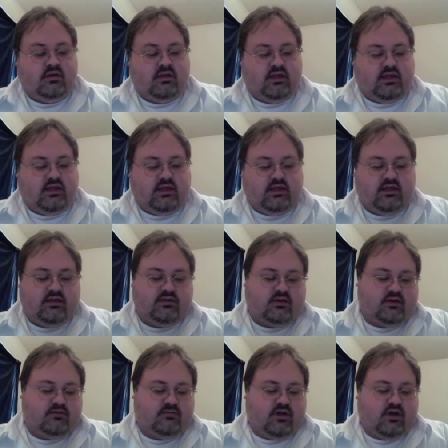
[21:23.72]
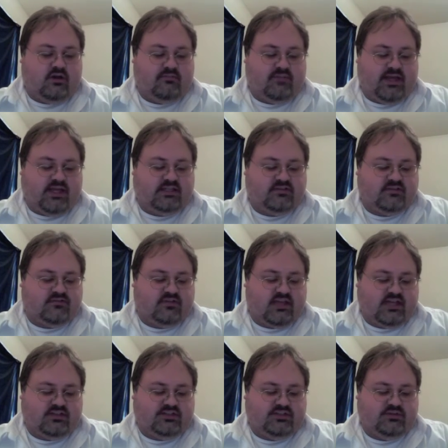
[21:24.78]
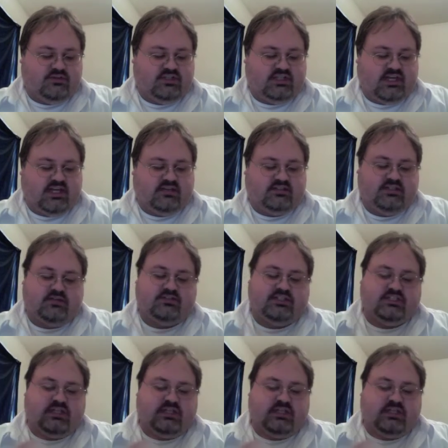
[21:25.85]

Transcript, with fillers: And on, on pace for that two sets, here's yet